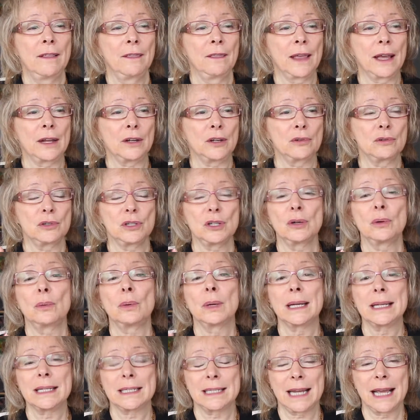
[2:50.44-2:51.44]
that you do
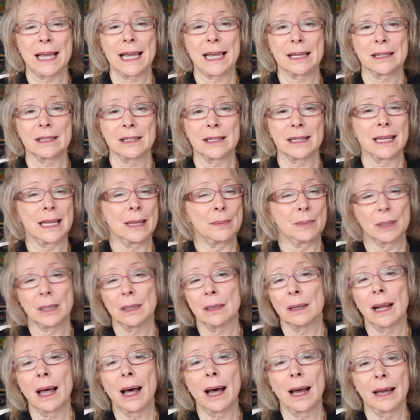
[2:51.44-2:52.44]
what it takes to keep it
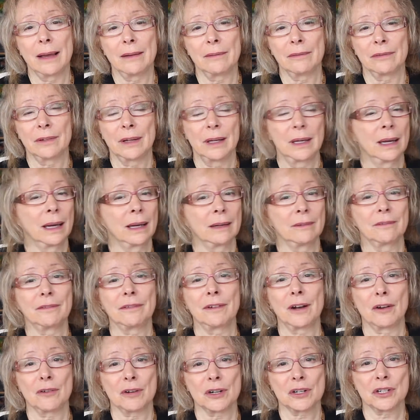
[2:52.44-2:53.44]
alive and
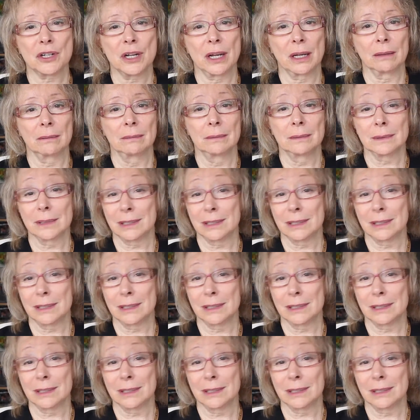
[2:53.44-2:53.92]
flourishing.